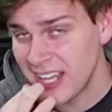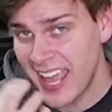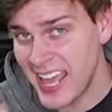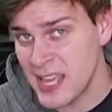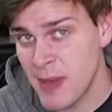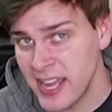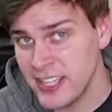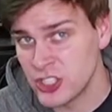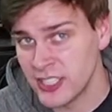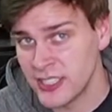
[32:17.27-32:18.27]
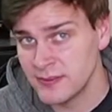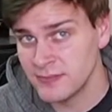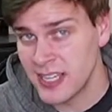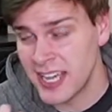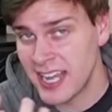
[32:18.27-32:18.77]
A major
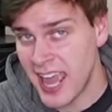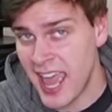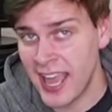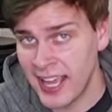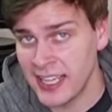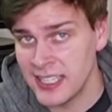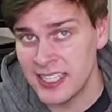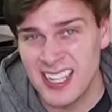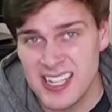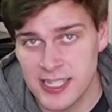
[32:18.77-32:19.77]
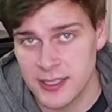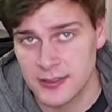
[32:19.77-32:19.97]
and A Lydian?